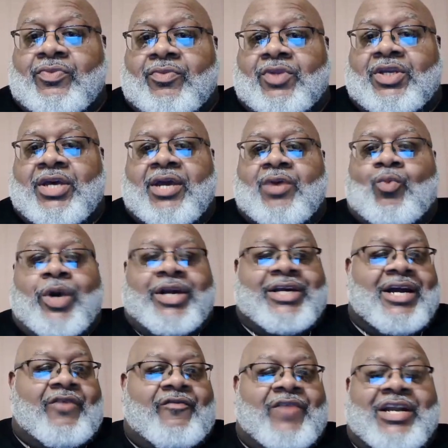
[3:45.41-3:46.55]
Okay, what
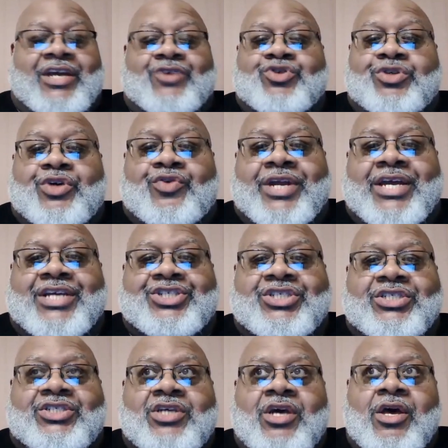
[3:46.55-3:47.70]
kind of financial
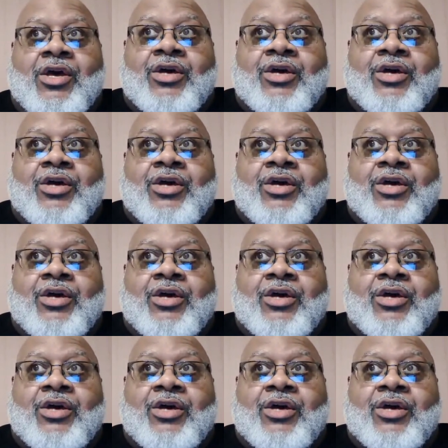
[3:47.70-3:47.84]
donations